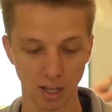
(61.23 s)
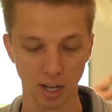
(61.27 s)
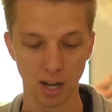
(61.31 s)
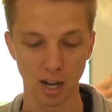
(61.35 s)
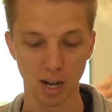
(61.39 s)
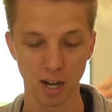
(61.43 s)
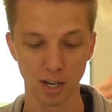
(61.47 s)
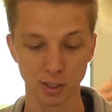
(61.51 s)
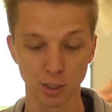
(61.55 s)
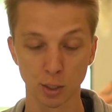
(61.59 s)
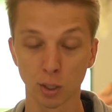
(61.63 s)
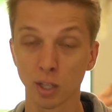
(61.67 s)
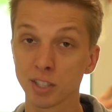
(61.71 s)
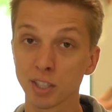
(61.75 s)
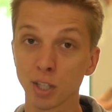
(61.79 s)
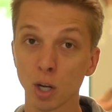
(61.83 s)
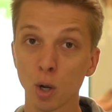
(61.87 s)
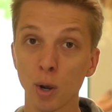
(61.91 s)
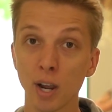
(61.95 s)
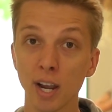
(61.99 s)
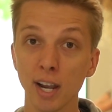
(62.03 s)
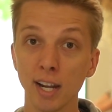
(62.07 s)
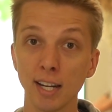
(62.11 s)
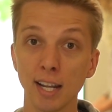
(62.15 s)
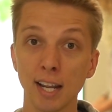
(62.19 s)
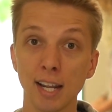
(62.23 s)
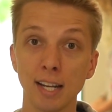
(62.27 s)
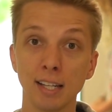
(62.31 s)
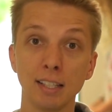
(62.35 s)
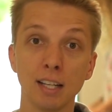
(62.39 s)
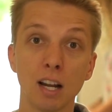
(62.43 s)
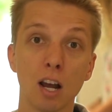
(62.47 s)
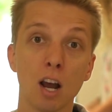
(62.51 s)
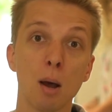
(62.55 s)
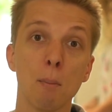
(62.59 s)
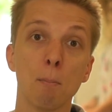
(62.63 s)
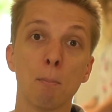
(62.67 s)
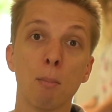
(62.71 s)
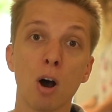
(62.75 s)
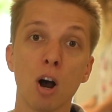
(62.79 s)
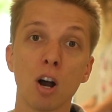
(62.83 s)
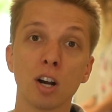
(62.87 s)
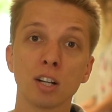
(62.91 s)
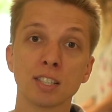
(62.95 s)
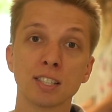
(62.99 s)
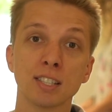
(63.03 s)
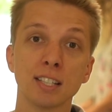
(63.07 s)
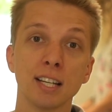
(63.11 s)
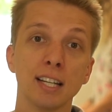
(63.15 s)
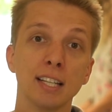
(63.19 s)
So let's go ahead and
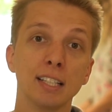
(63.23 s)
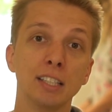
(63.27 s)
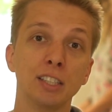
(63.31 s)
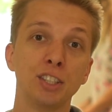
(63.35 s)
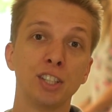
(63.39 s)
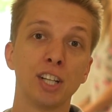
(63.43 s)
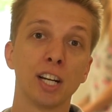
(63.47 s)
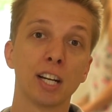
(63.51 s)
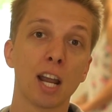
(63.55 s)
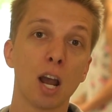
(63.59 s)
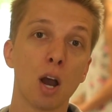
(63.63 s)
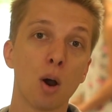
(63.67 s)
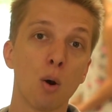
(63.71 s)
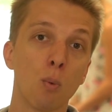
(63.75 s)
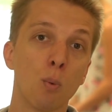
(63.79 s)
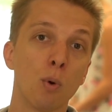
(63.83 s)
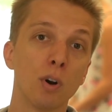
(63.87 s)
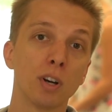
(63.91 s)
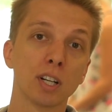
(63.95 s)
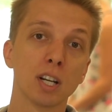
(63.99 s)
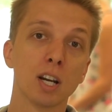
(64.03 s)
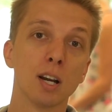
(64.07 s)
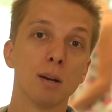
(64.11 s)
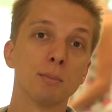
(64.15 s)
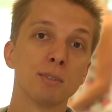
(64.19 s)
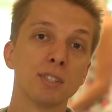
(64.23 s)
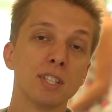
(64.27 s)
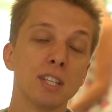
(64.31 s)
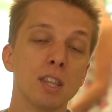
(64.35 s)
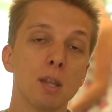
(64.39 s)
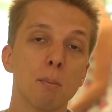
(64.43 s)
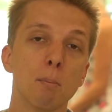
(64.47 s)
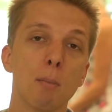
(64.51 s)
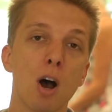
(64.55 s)
unbox and check out what comes in the